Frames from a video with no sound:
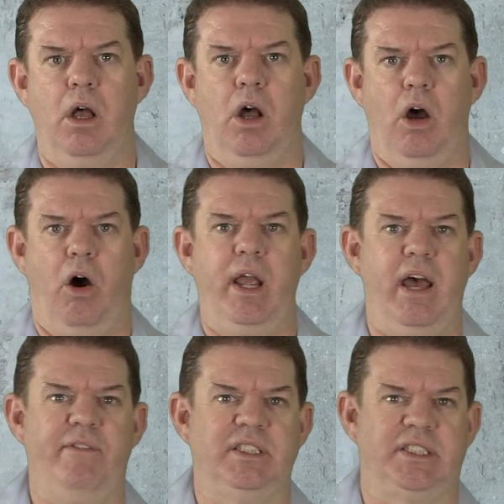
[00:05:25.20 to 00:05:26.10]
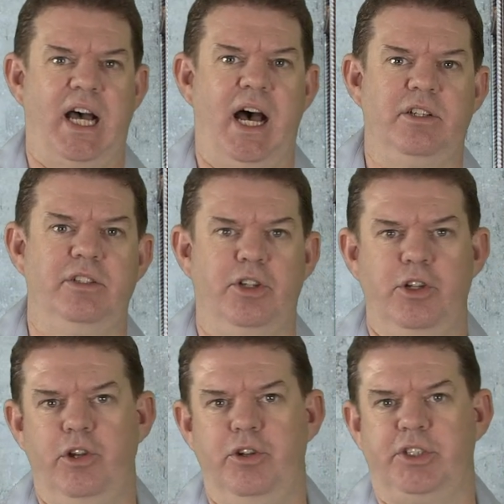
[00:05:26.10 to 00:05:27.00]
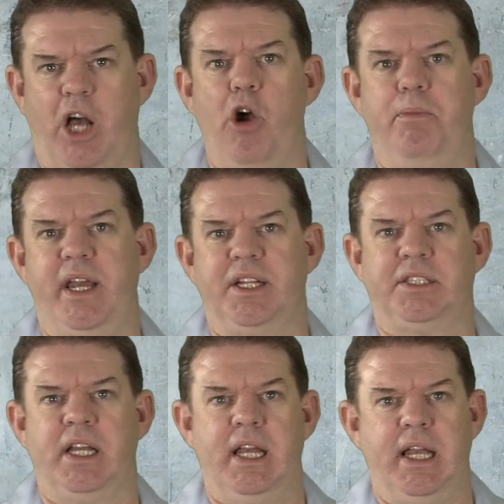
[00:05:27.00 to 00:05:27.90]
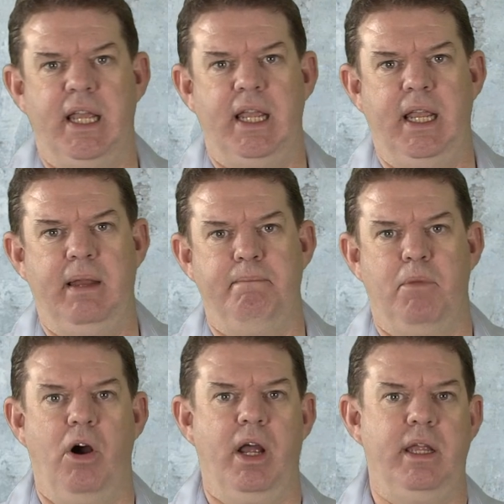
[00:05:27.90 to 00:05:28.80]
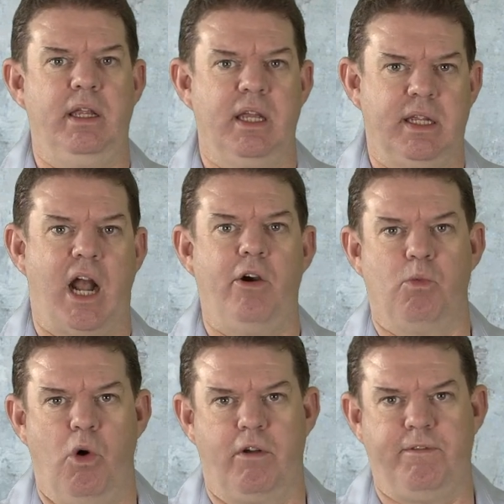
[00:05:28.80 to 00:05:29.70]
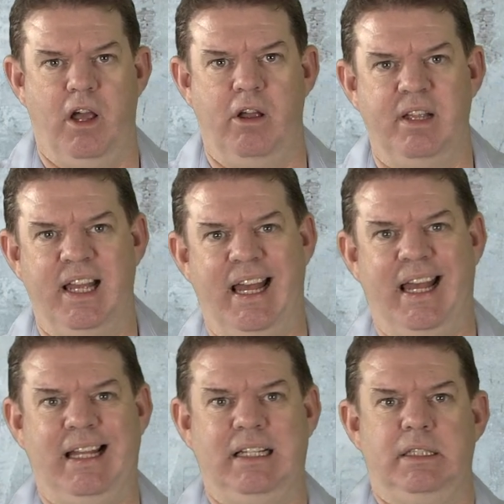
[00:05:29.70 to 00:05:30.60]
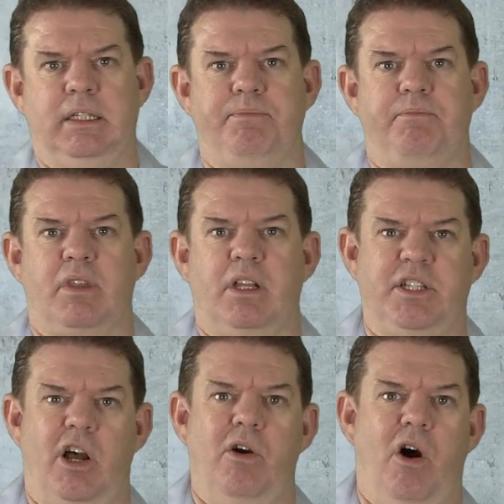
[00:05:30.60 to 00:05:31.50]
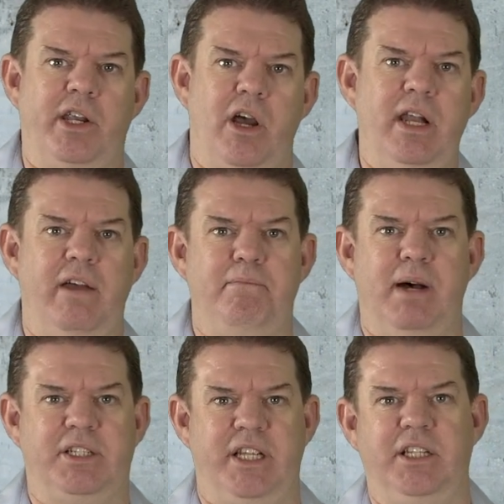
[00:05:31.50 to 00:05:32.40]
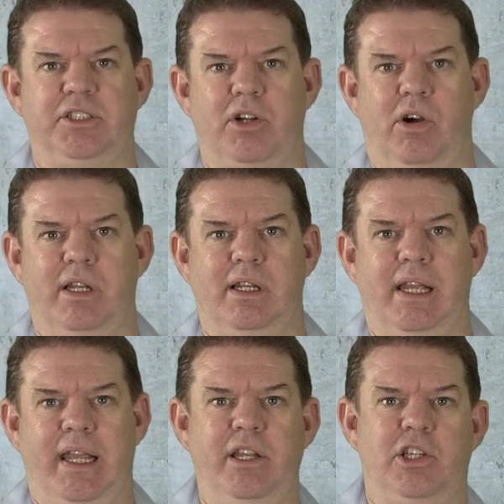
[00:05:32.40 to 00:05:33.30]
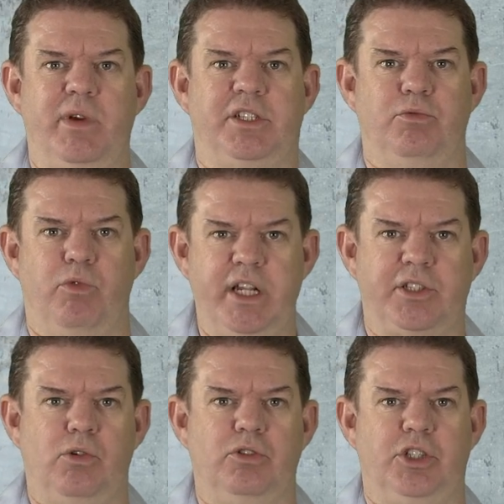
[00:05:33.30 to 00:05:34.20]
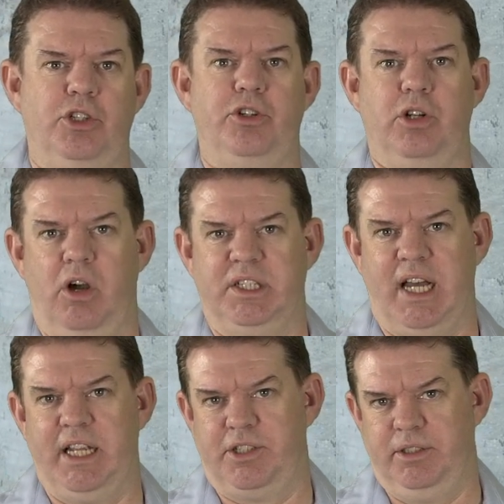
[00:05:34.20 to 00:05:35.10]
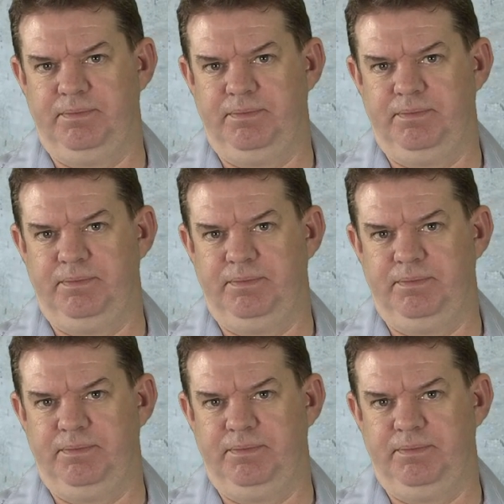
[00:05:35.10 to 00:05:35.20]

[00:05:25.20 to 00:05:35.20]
I haven't started to use OBS in my current workflow, so I don't have much insight into its resource utilization.